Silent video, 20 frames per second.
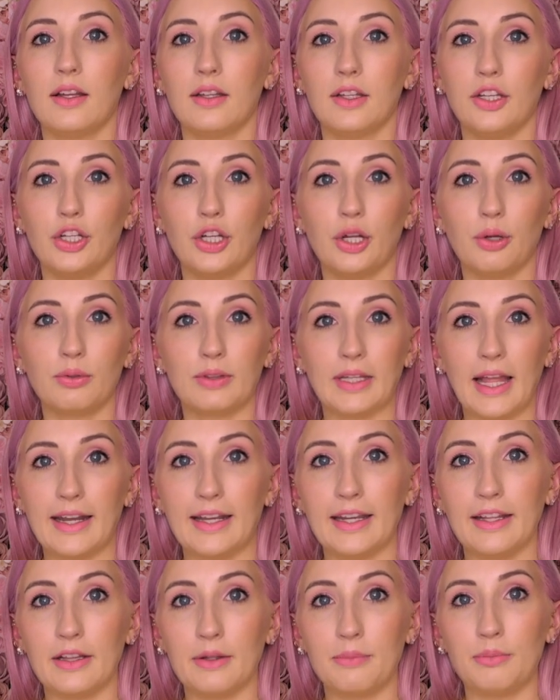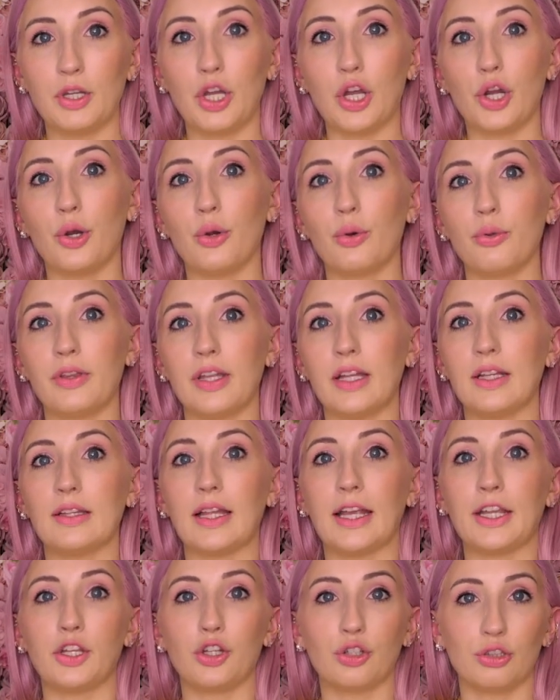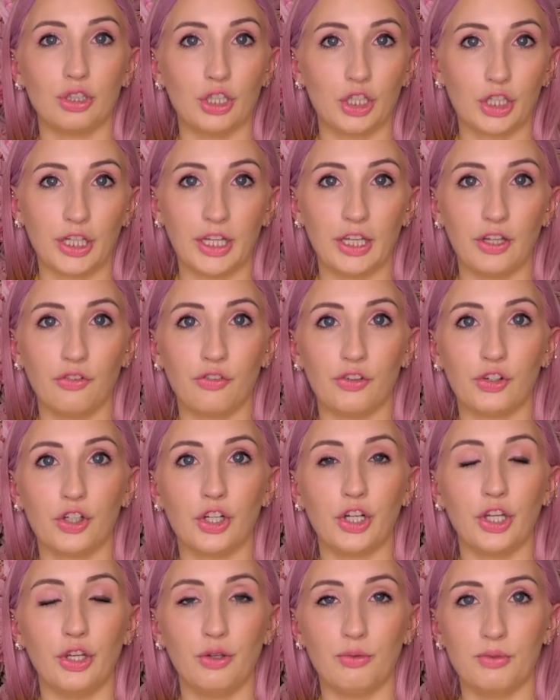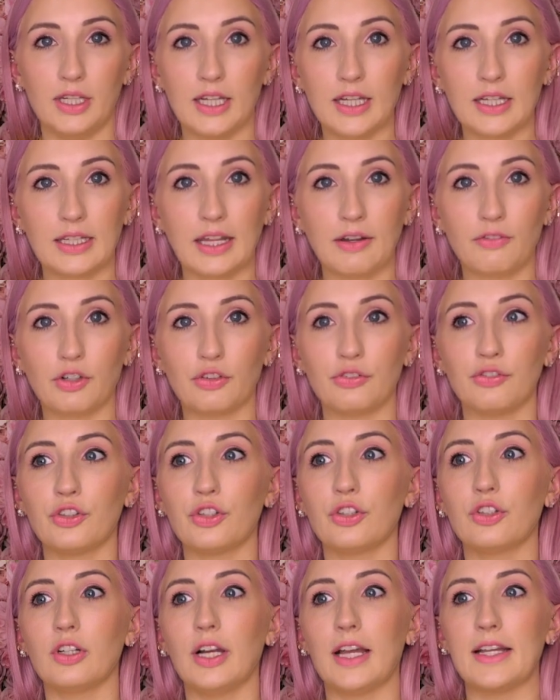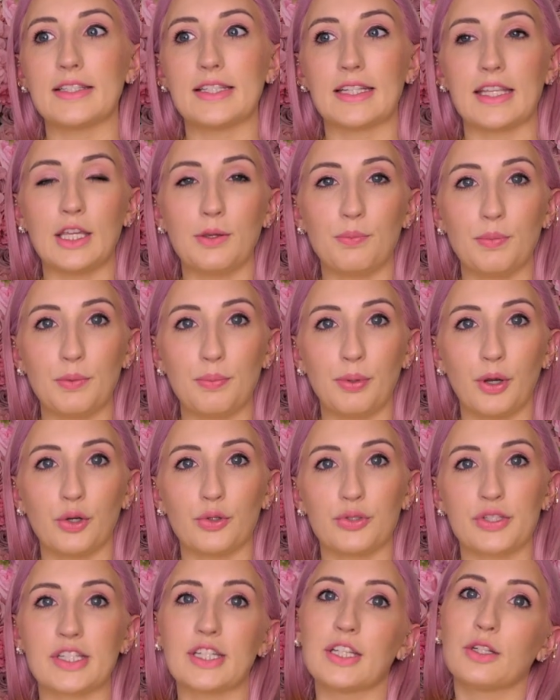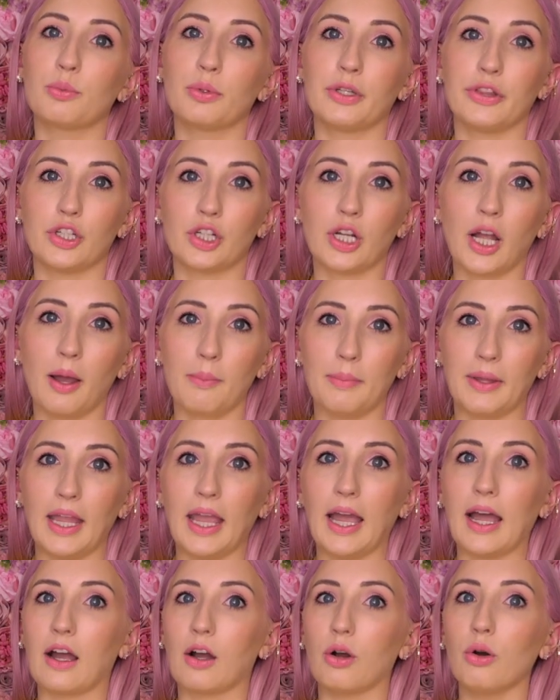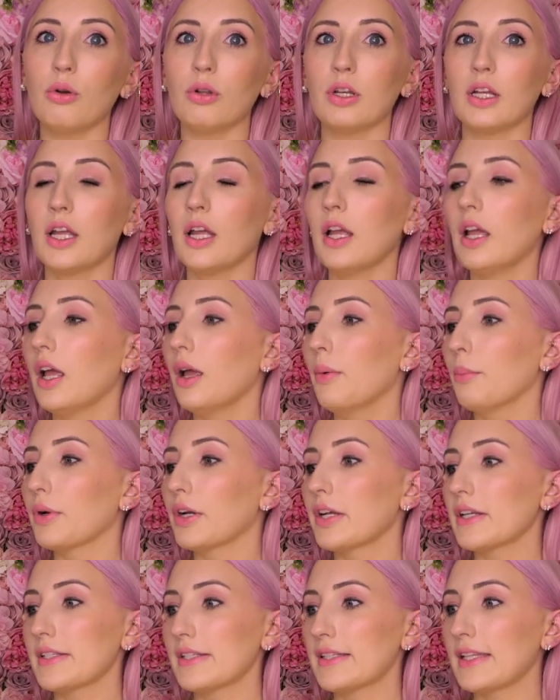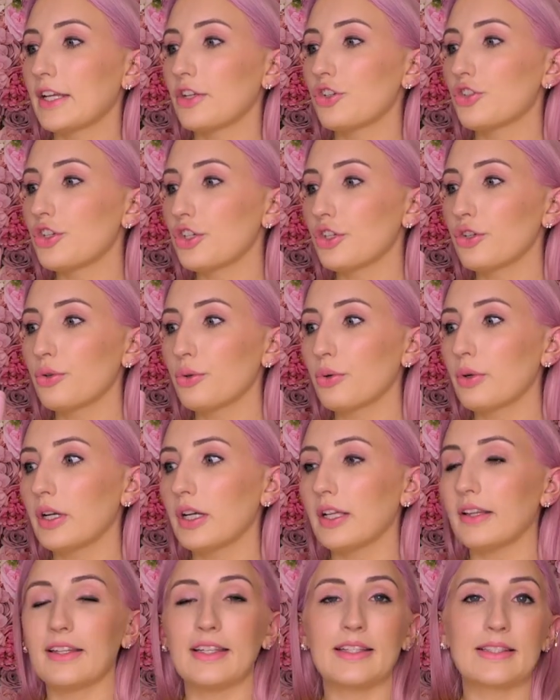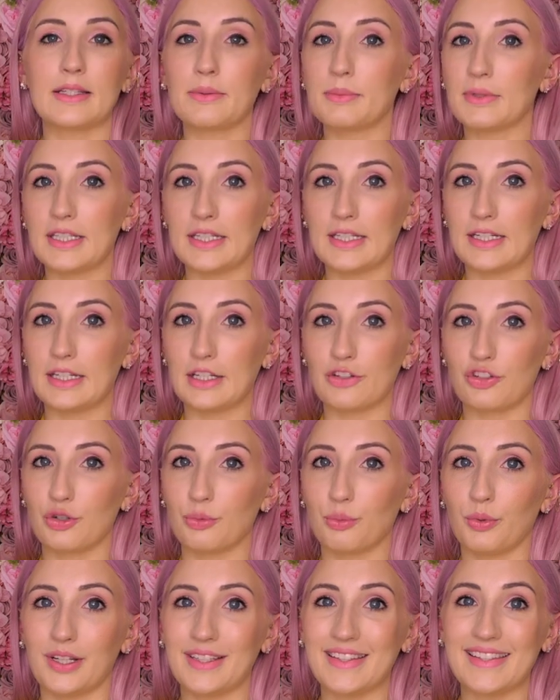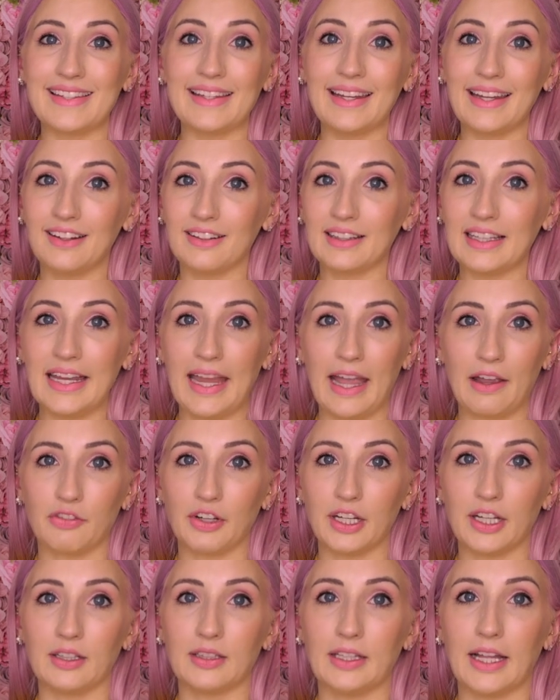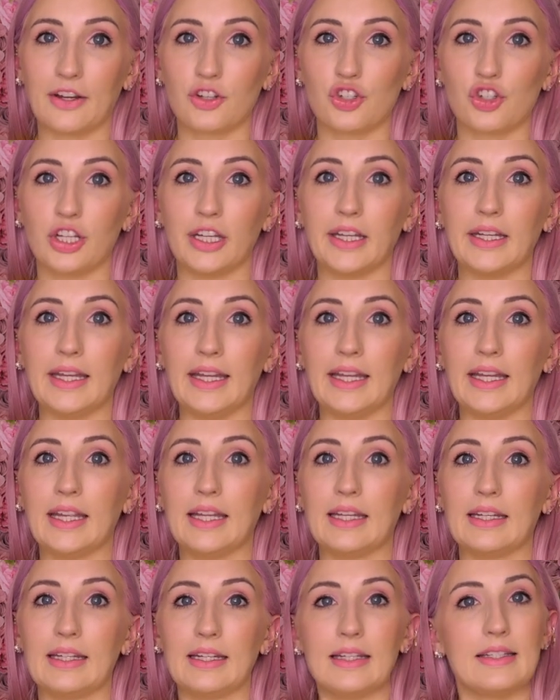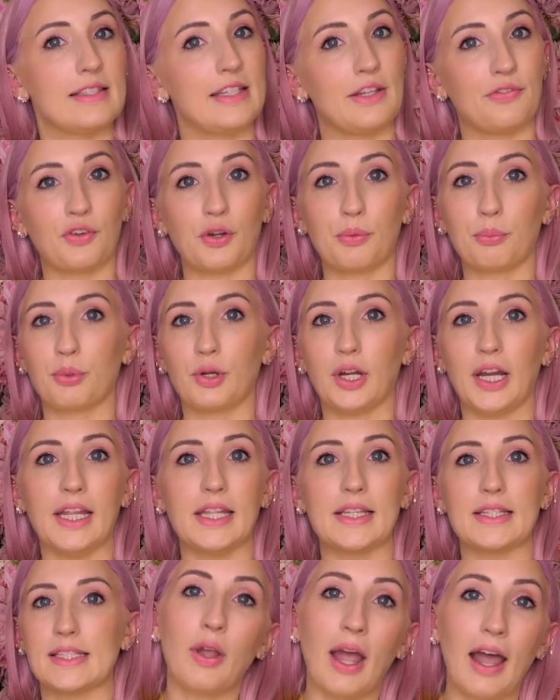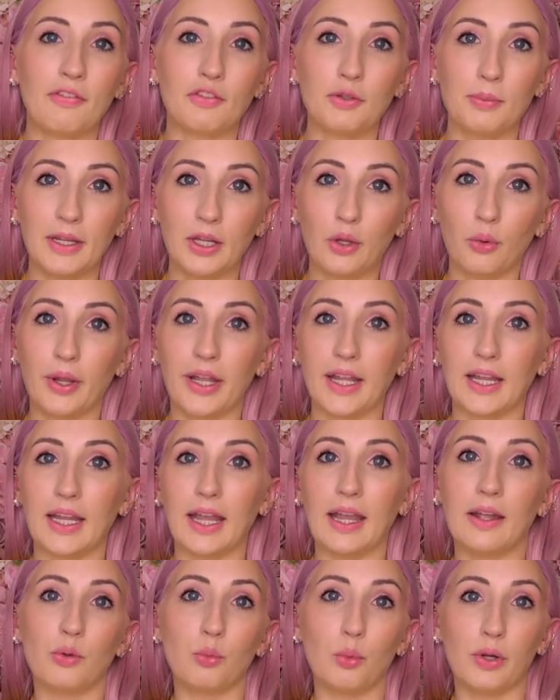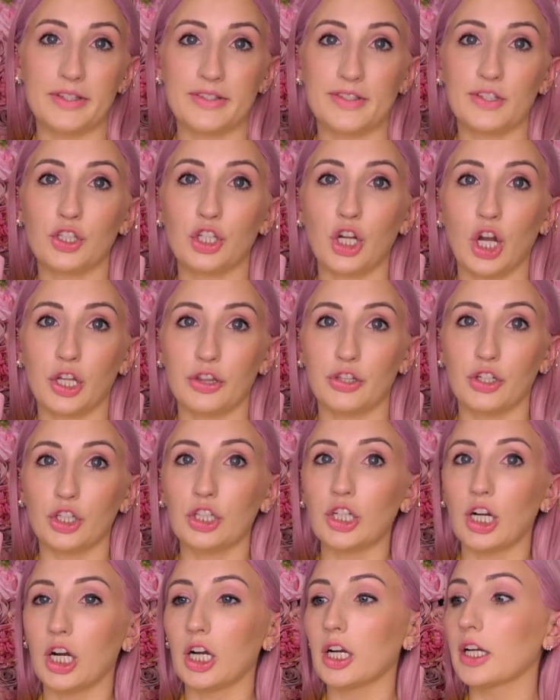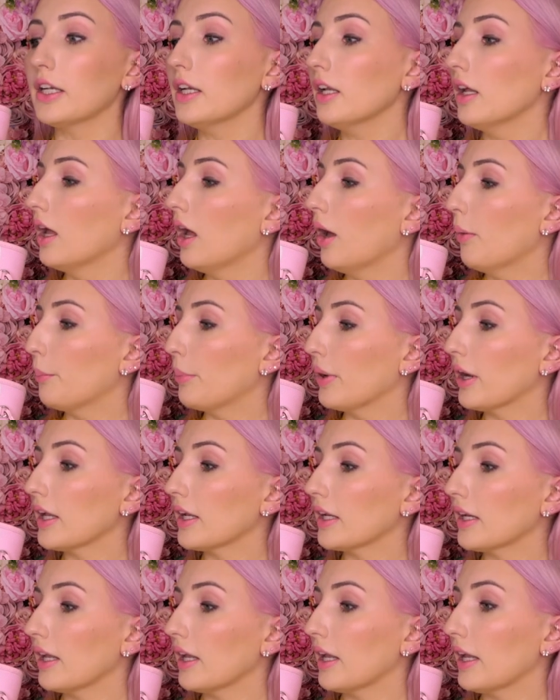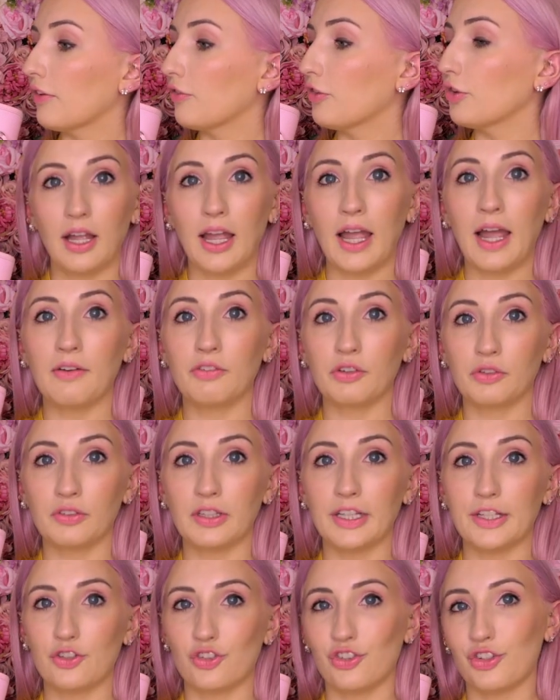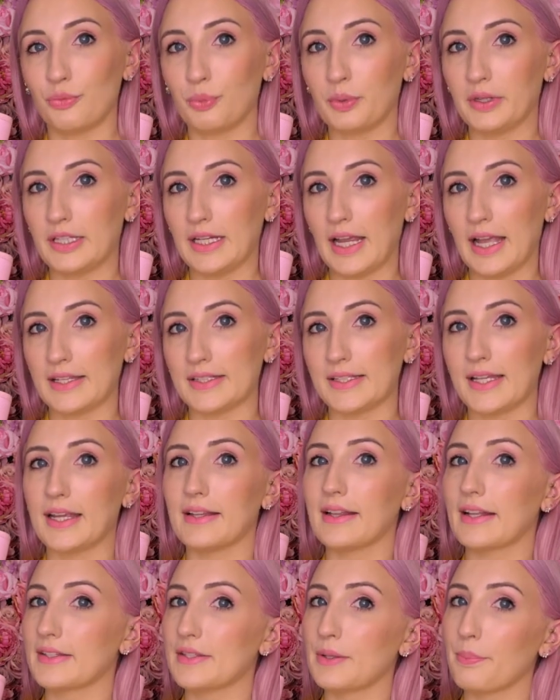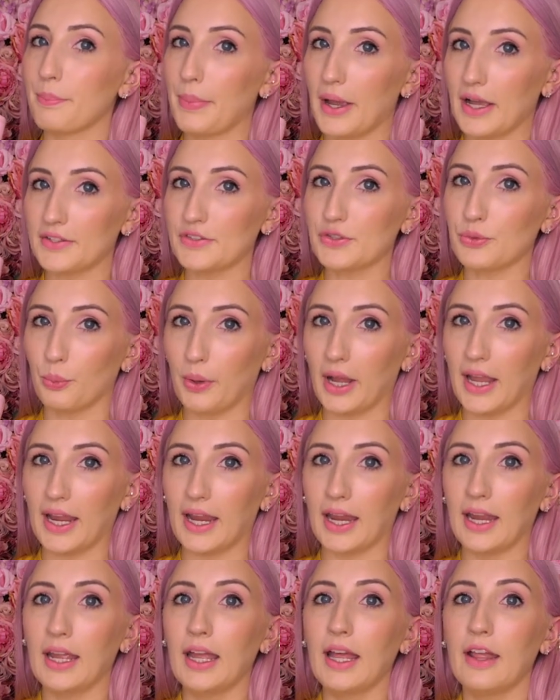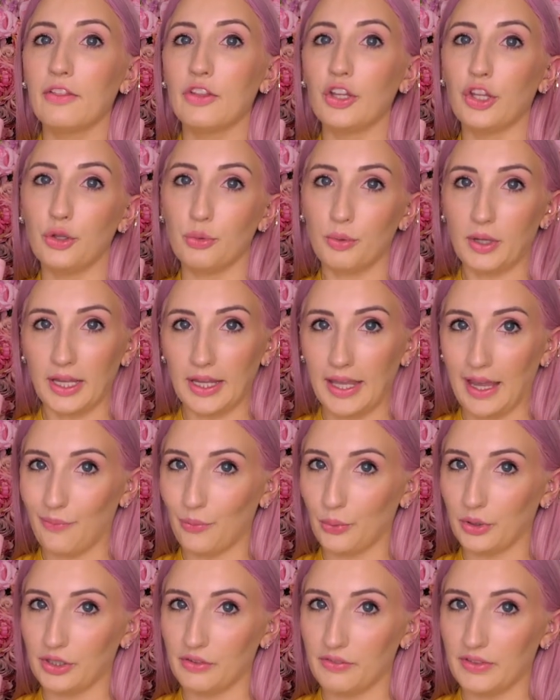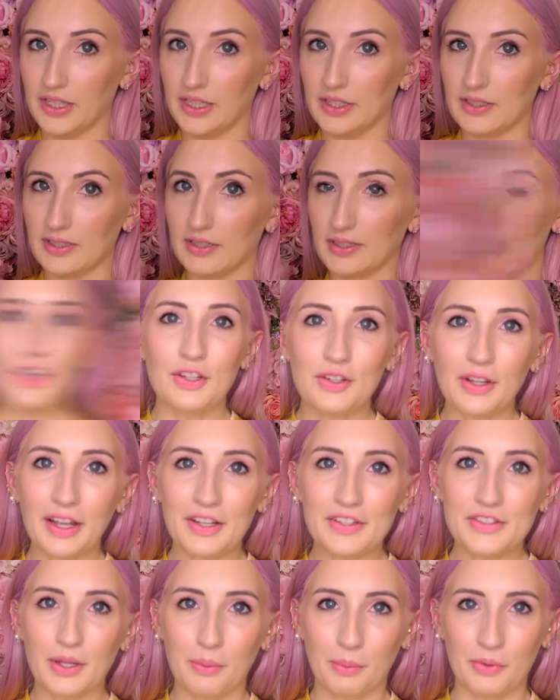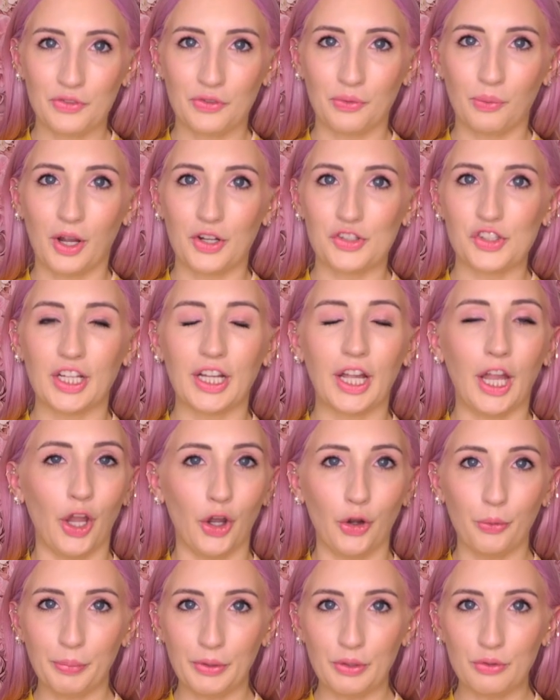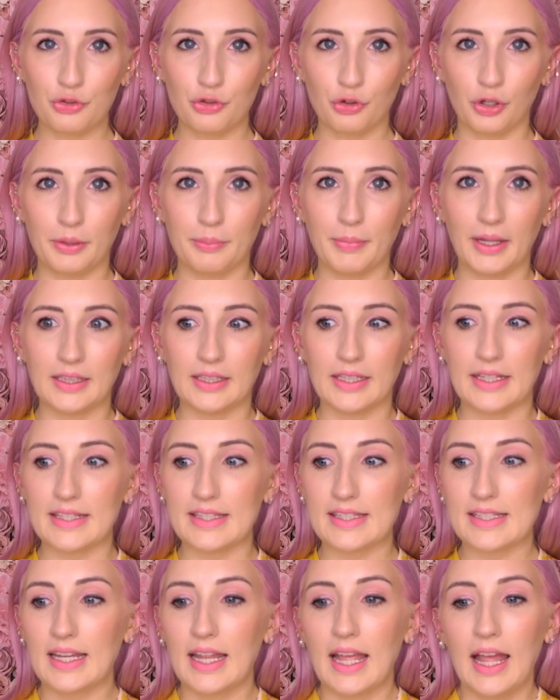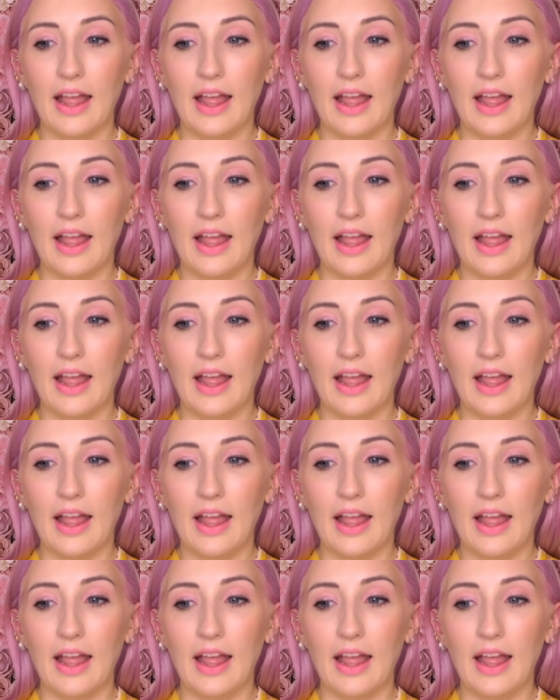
you know, letting them know that like you're looking for a unique Neverfull and to keep you posted when they're coming out because they do these limited edition ones nearly every collection in different prints. Have to be quick and once they're gone, they're gone. But if you have a relationship with an SA, that's the best way that you can get one of these. Thank you guys so much for watching. I hope you enjoyed my list.